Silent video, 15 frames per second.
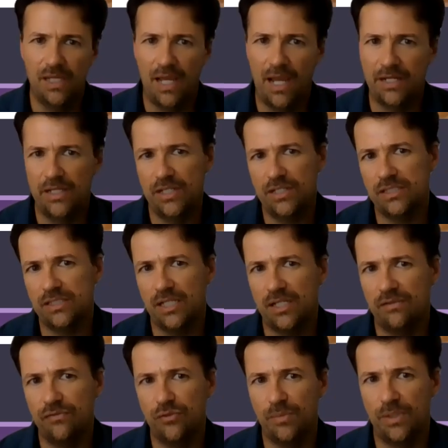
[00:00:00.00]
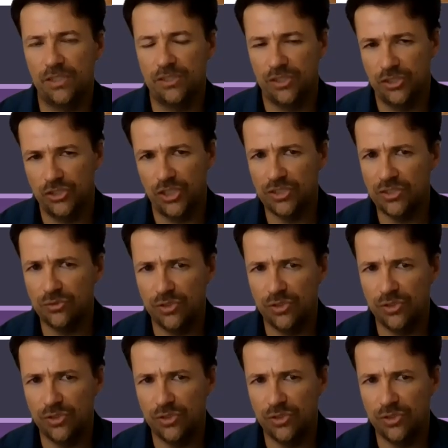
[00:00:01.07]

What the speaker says: I need to take a few minutes and just